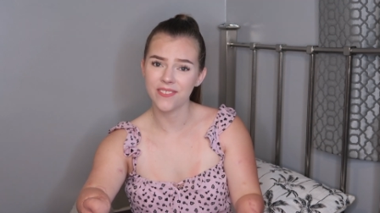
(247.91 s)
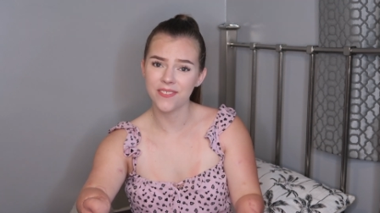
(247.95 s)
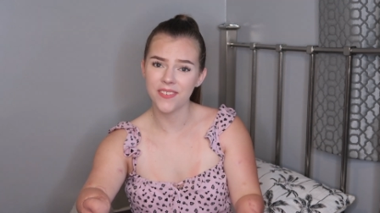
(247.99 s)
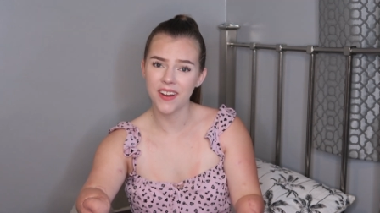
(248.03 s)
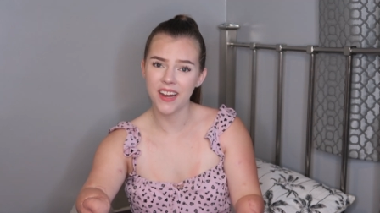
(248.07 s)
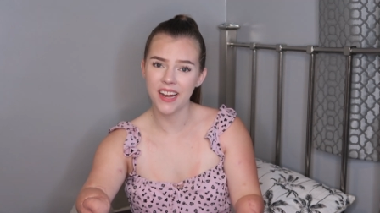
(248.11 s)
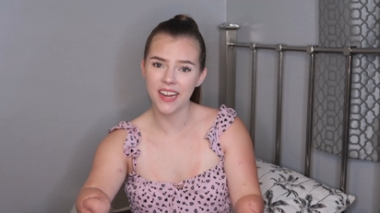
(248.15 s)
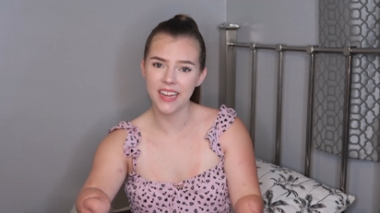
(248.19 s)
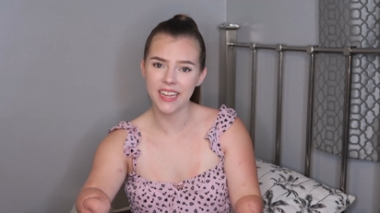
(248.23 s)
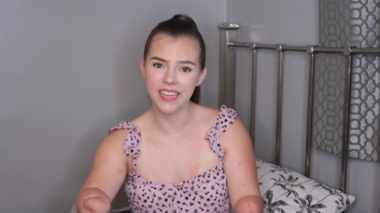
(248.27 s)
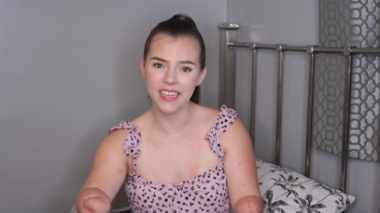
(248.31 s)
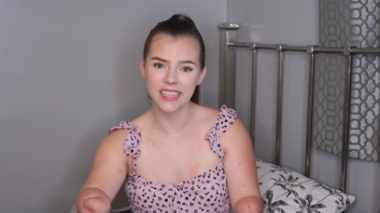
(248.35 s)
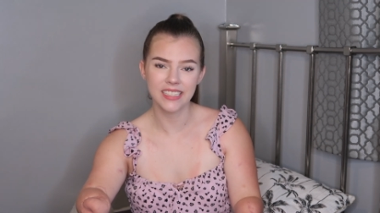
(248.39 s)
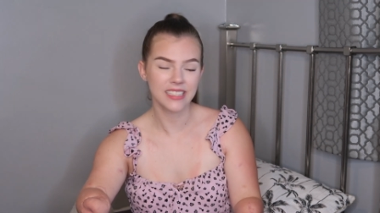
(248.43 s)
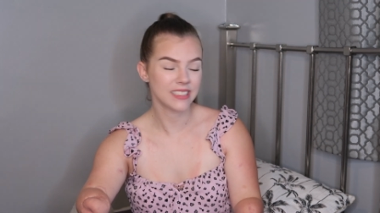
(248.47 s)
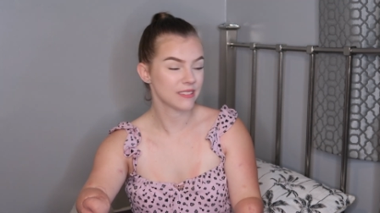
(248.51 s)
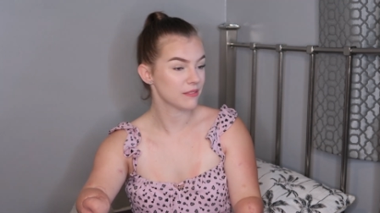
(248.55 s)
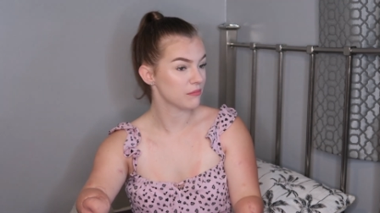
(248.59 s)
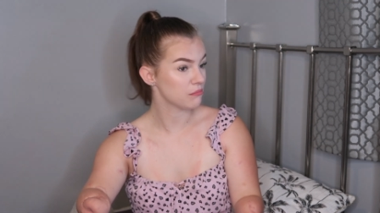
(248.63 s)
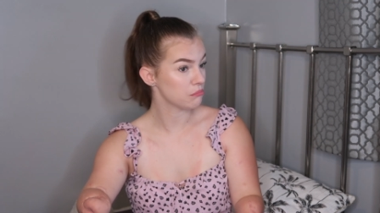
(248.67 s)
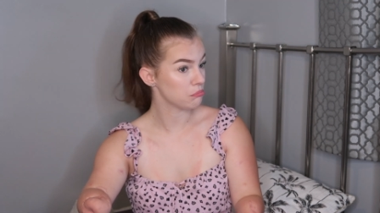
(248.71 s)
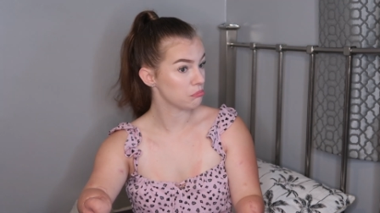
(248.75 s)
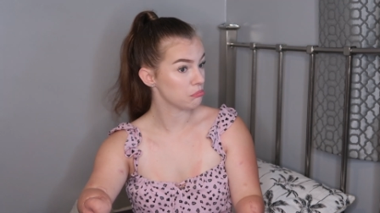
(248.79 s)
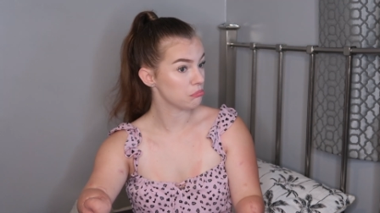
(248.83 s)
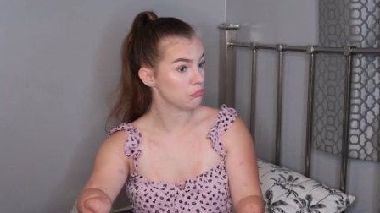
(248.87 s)
right?
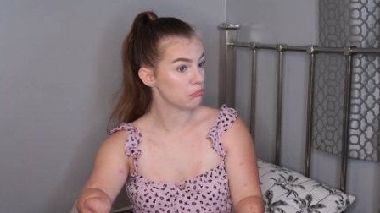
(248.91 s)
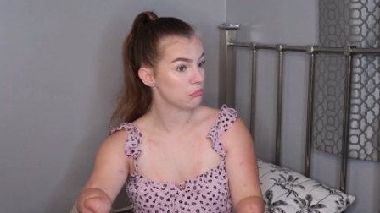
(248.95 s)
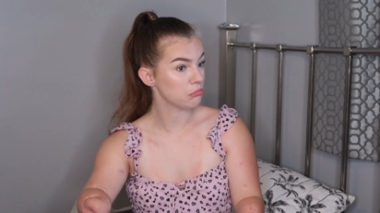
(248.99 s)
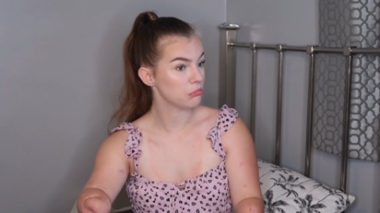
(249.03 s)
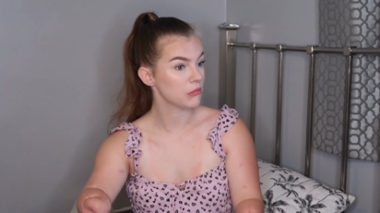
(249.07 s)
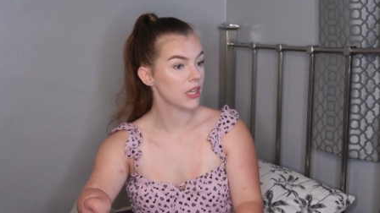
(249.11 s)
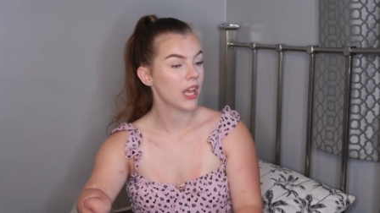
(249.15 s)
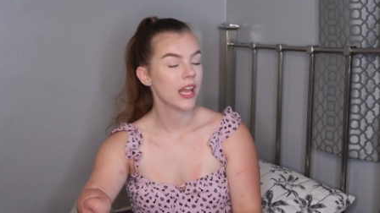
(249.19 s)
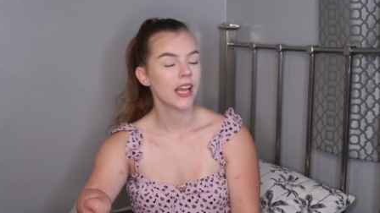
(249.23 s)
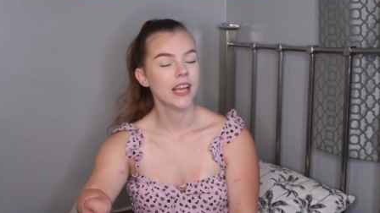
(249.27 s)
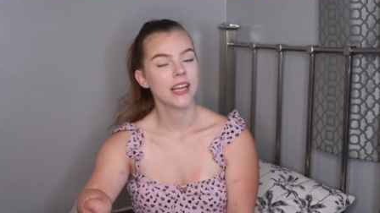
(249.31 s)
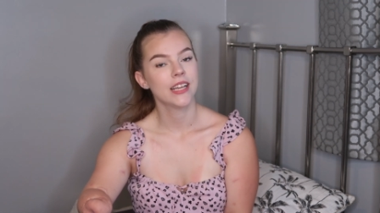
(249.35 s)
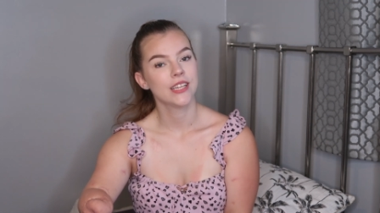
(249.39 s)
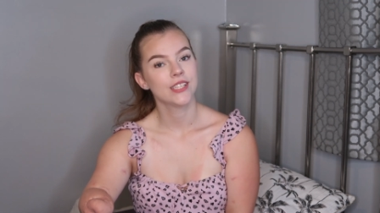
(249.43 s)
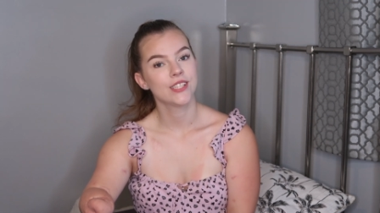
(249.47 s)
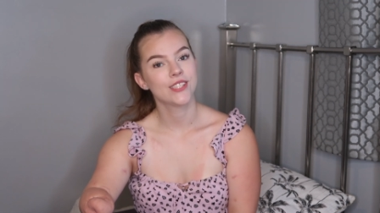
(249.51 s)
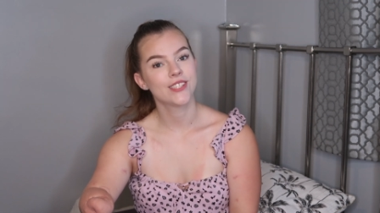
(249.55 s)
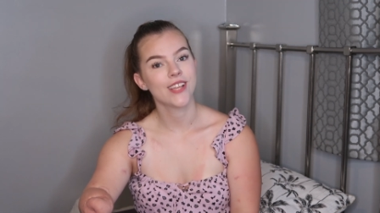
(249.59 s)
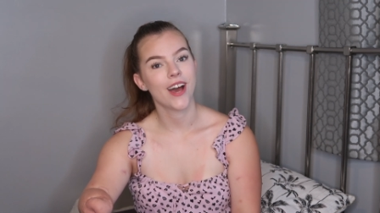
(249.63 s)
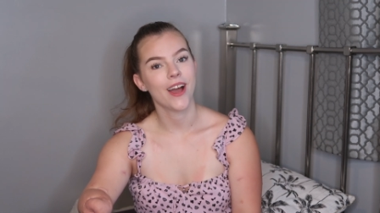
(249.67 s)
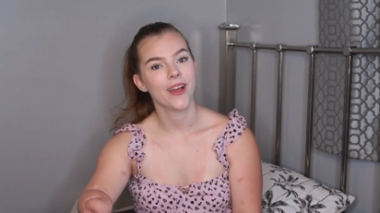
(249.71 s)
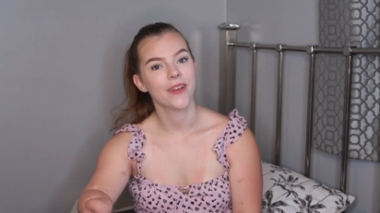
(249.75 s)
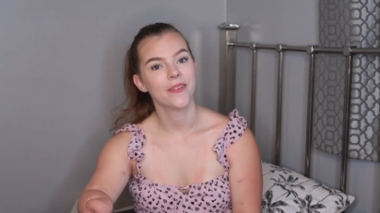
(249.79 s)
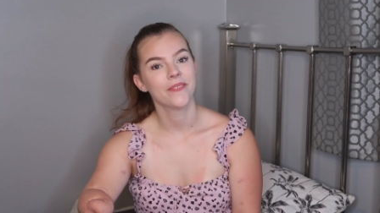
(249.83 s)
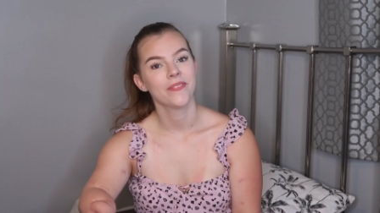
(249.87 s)
So